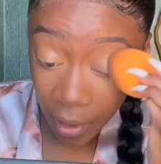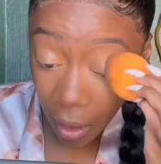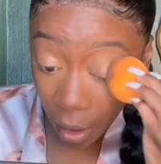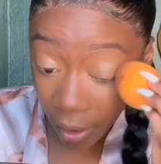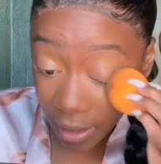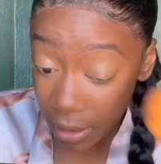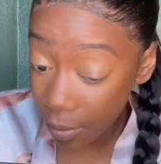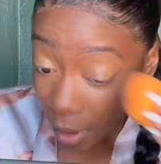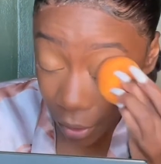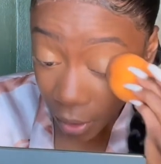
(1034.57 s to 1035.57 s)
all right, so
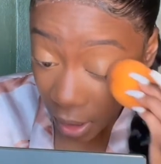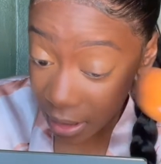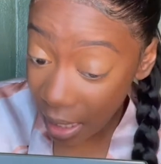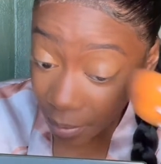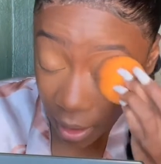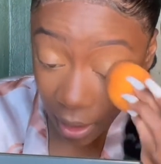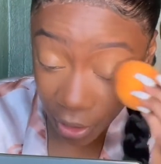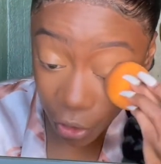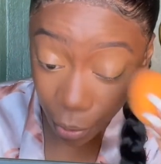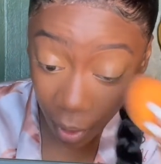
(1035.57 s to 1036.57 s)
bro, you accepted
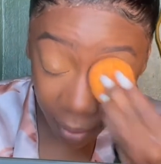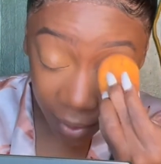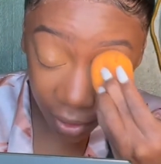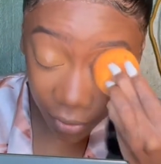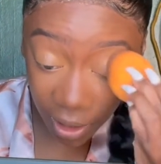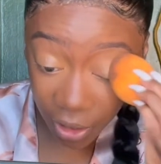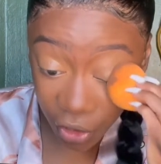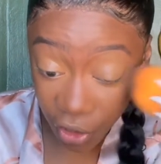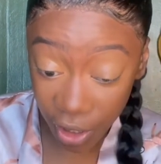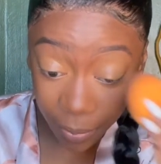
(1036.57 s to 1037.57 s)
that you want to be in a
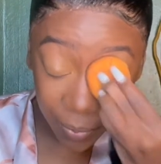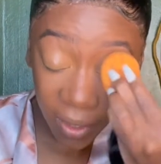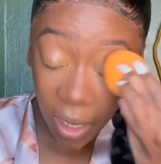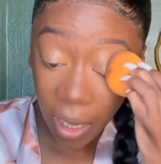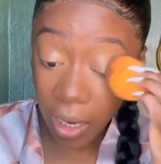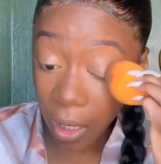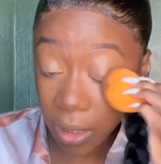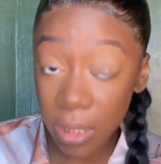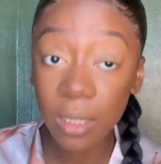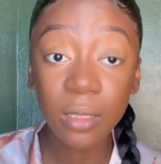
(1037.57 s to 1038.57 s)
relationship. And
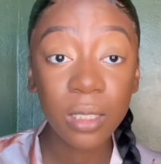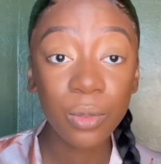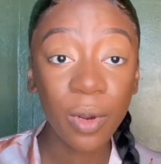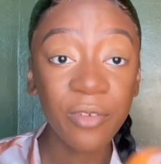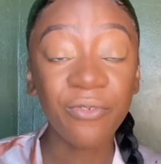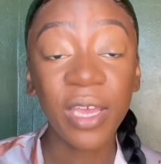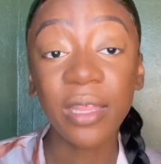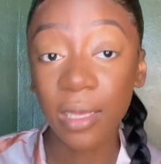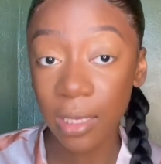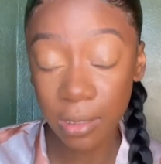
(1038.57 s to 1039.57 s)
honestly, this is where
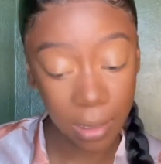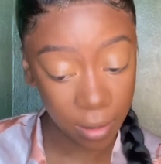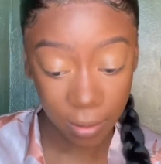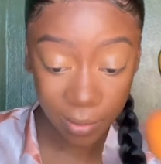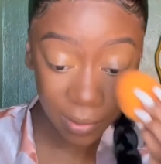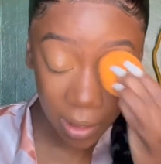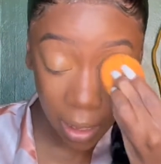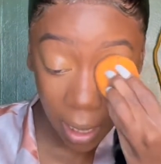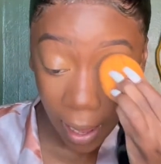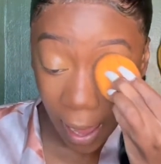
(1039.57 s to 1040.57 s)
faith kicks in.
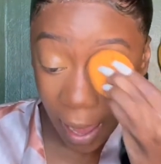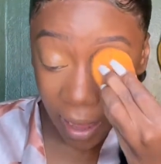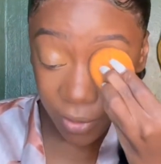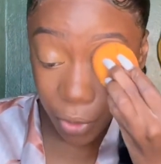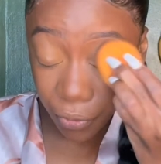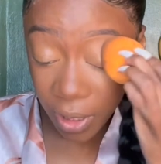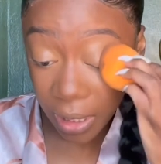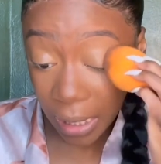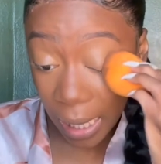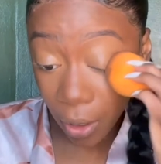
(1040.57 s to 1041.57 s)
I have to really
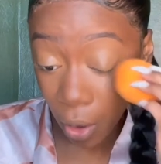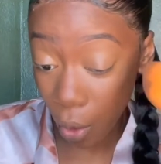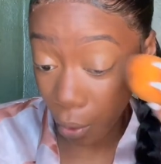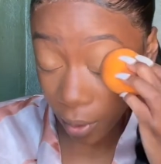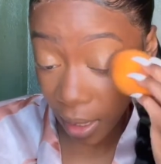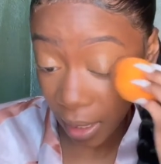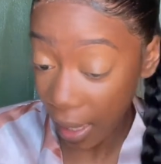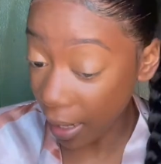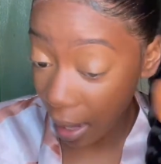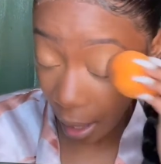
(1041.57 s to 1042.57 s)
let go and
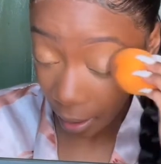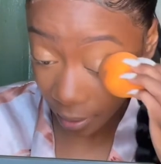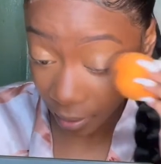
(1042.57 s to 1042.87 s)
let God.